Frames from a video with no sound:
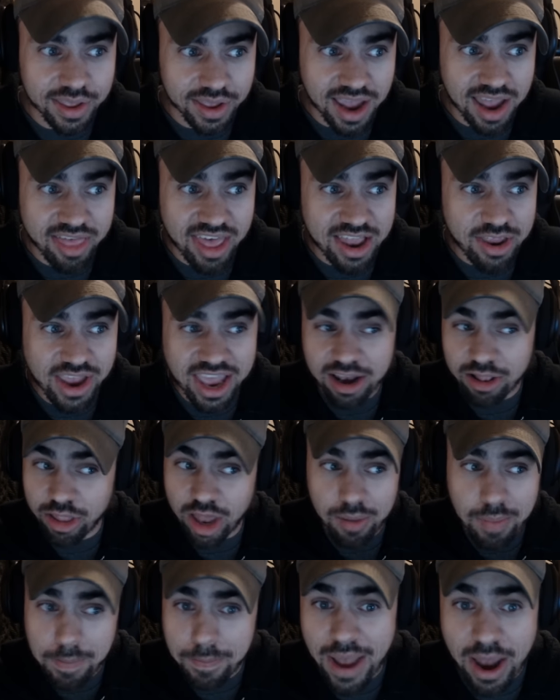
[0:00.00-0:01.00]
And then you get a
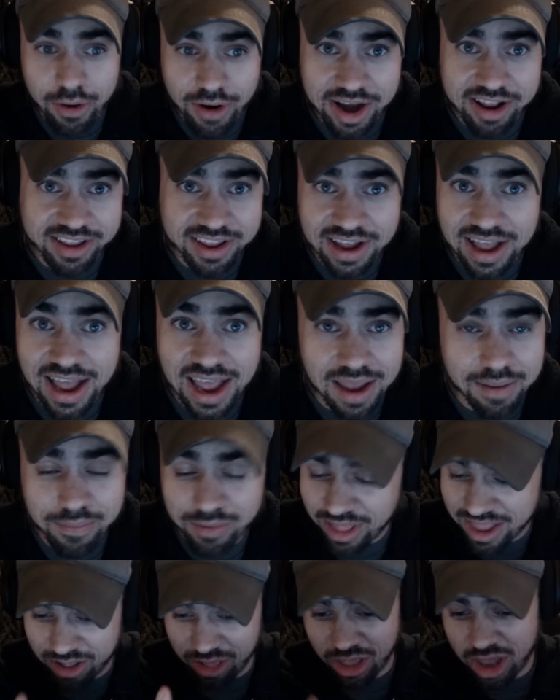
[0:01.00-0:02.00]
little bit better at a
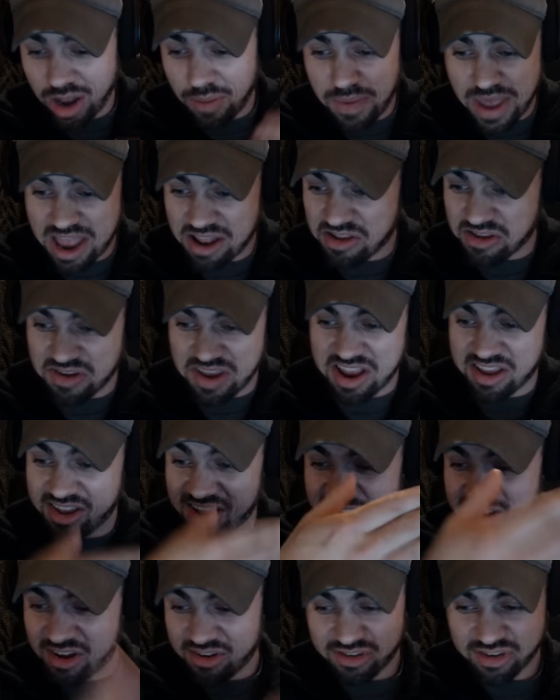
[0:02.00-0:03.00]
time, like a little bit. It's
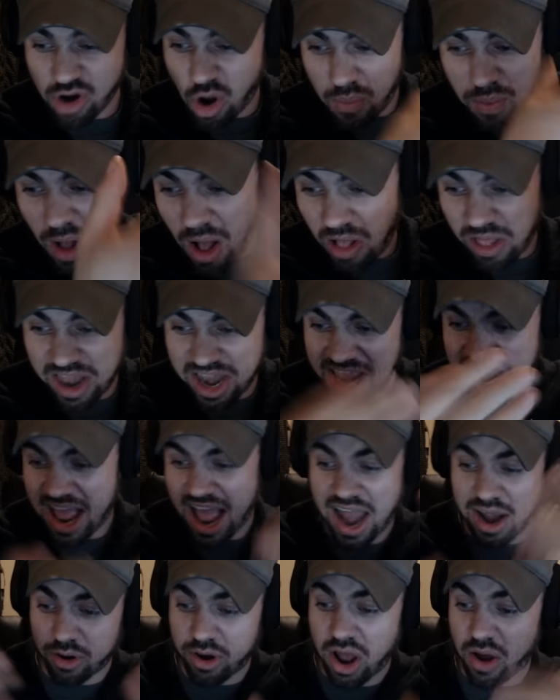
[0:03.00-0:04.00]
just a snowballing, and
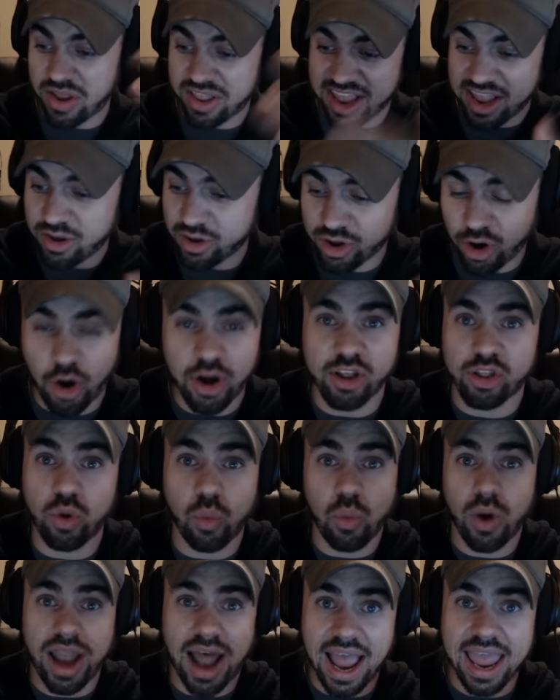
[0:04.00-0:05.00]
I don't know. Then you turn into
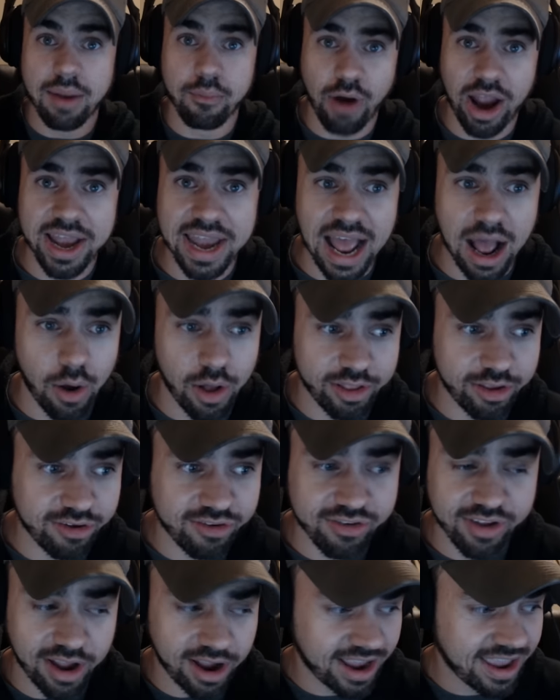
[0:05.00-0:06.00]
what I am right now. I
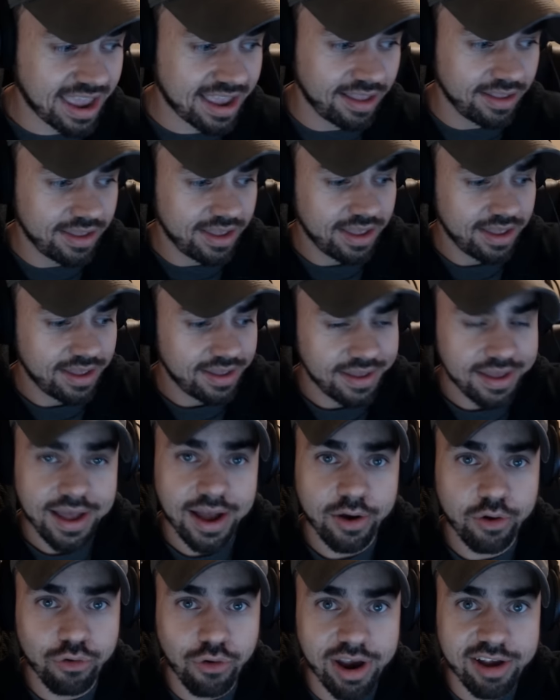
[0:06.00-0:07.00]
just
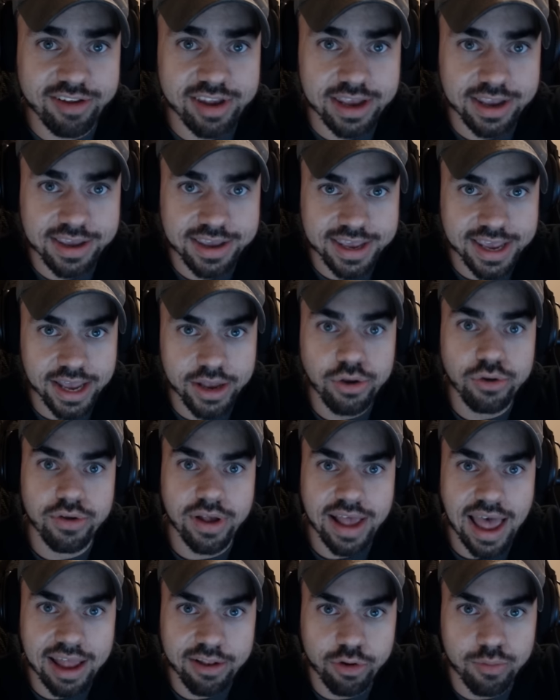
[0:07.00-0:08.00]
a crazy kid who
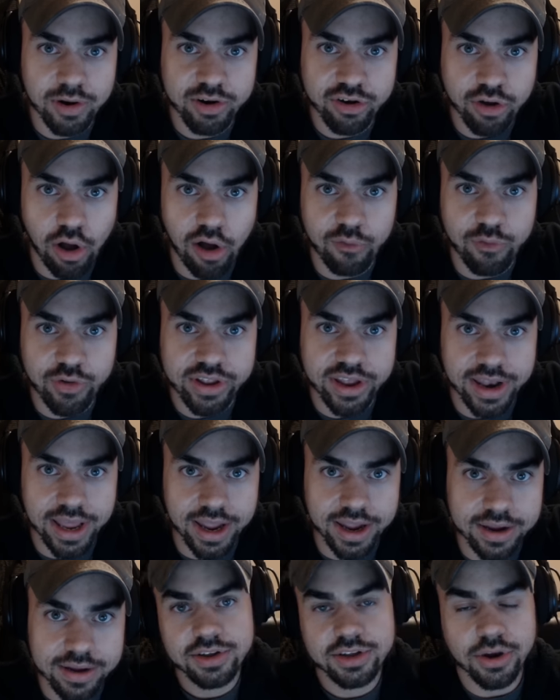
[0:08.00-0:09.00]
had too much coffee
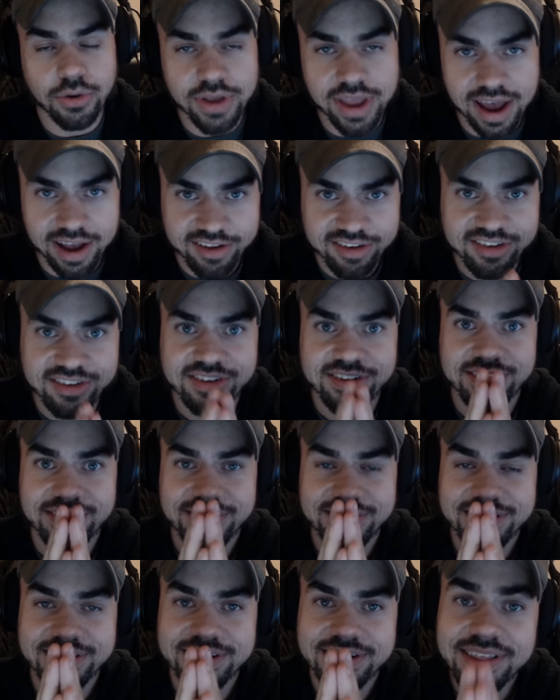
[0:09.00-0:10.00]
today. So yes,
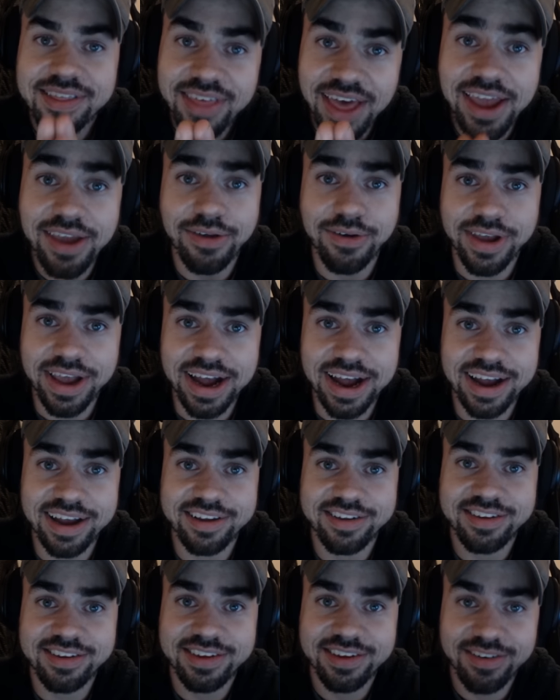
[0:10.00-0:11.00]
thank you
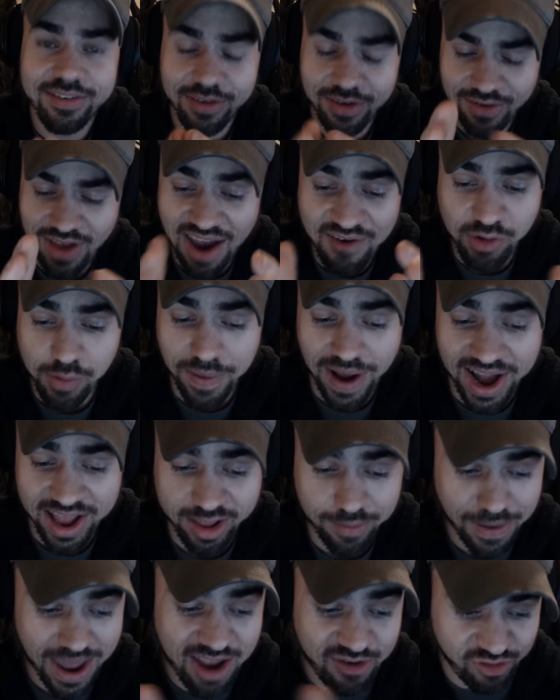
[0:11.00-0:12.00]
guys everybody,
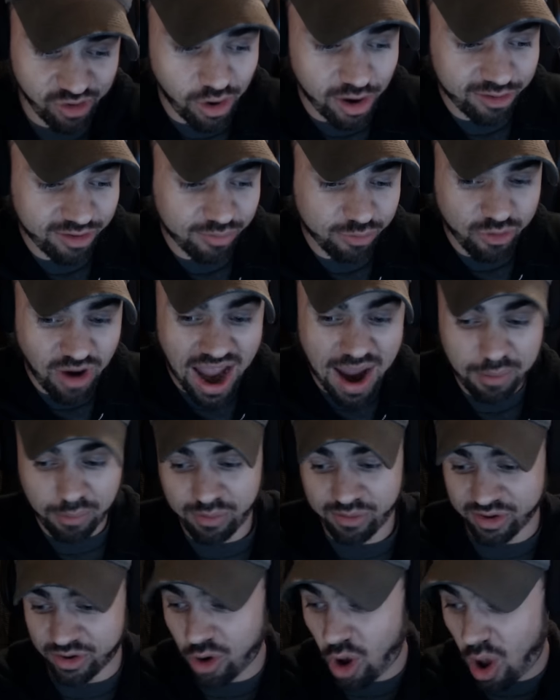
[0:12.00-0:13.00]
the Patreon subscribers, the